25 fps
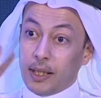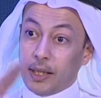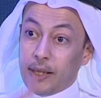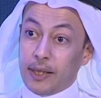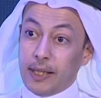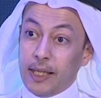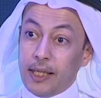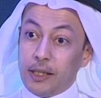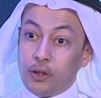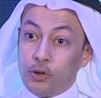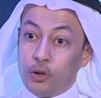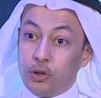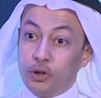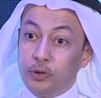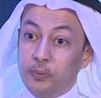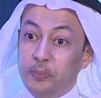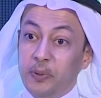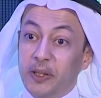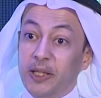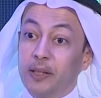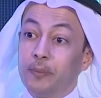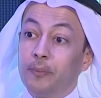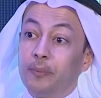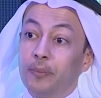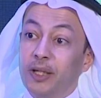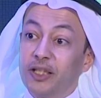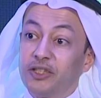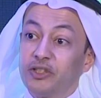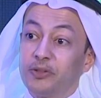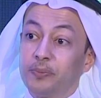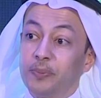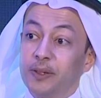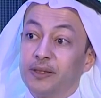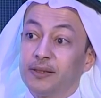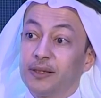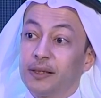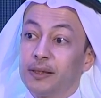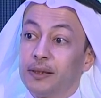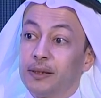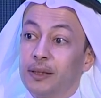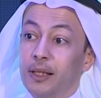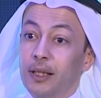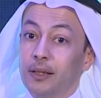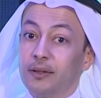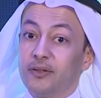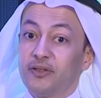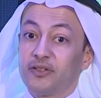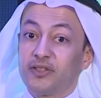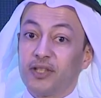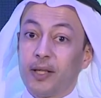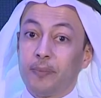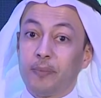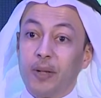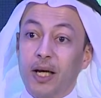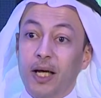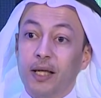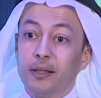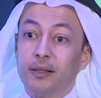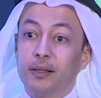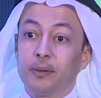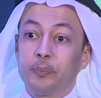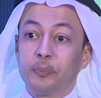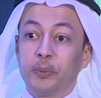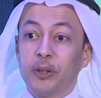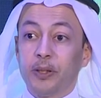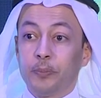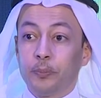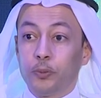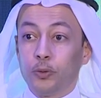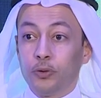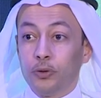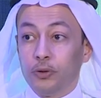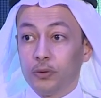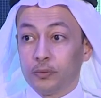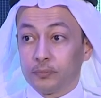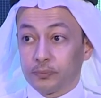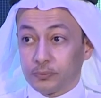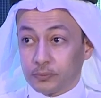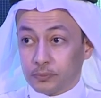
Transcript: they could be much better than some other people